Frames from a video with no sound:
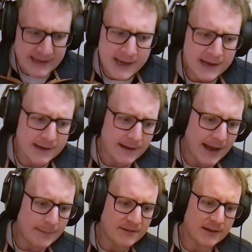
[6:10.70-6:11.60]
Yeah,
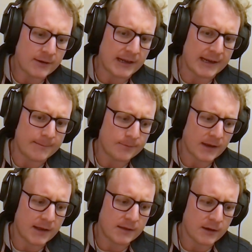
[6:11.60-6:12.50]
absolutely.
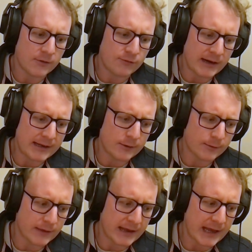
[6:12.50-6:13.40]
And the really
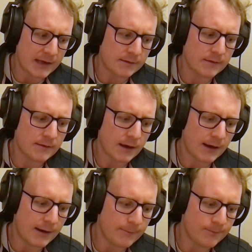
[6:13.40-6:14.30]
cool thing is,
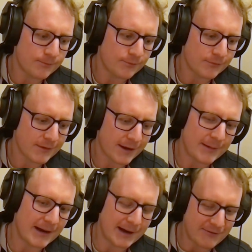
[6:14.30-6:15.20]
I mean,
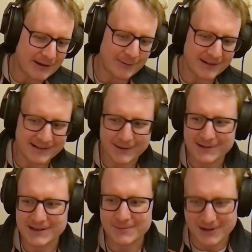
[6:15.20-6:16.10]
I don't really want to sell
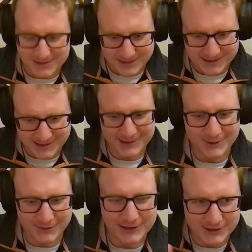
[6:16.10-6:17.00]
this too much, because the
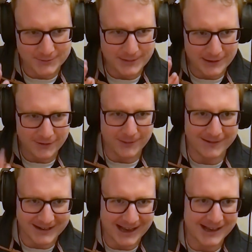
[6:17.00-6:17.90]
story should be all
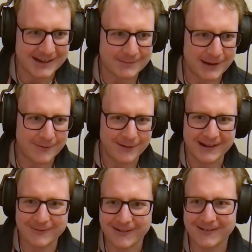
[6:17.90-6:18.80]
about Dan and about
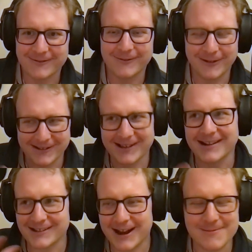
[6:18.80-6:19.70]
what
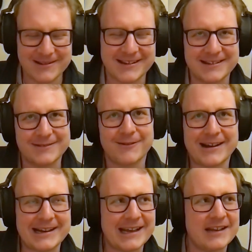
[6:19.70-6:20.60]
that Timeless is and
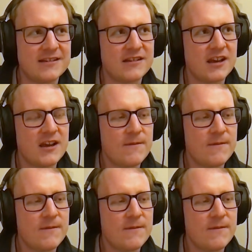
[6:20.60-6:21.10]
what he needs.